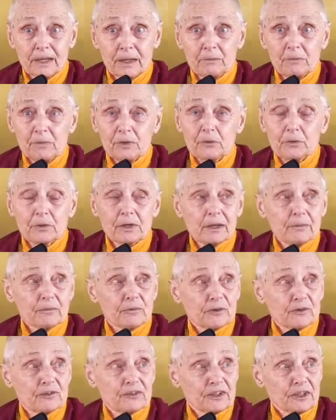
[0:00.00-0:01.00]
I mean, you
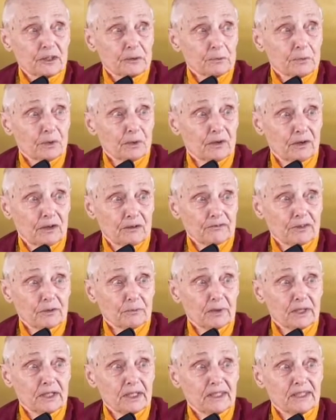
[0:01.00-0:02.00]
come to Singapore after
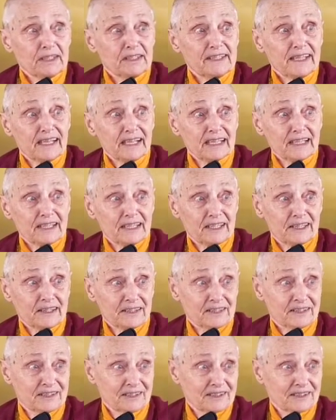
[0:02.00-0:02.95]
being in Delhi.